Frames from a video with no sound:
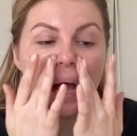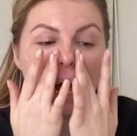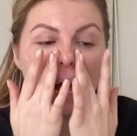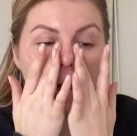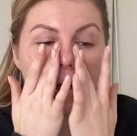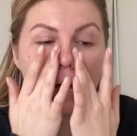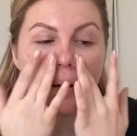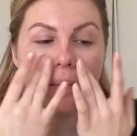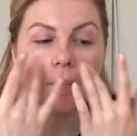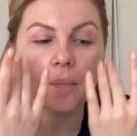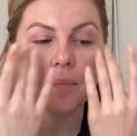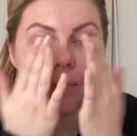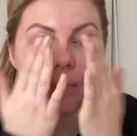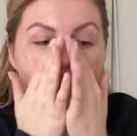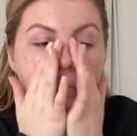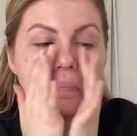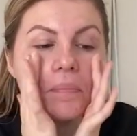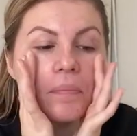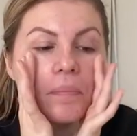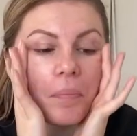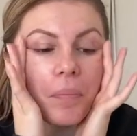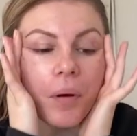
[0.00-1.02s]
Um,
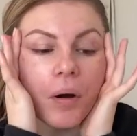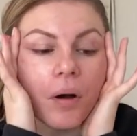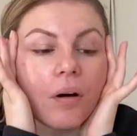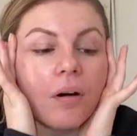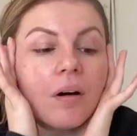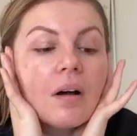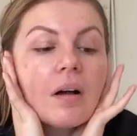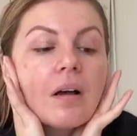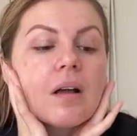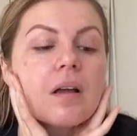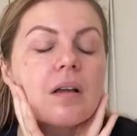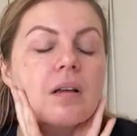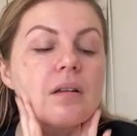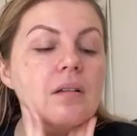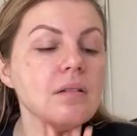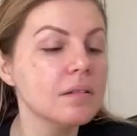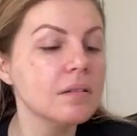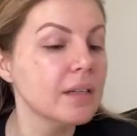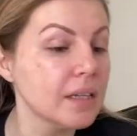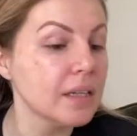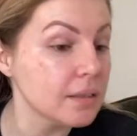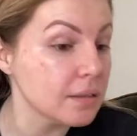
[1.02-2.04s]
but
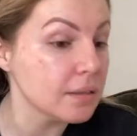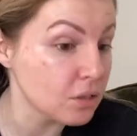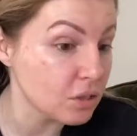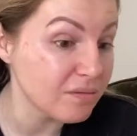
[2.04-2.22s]
it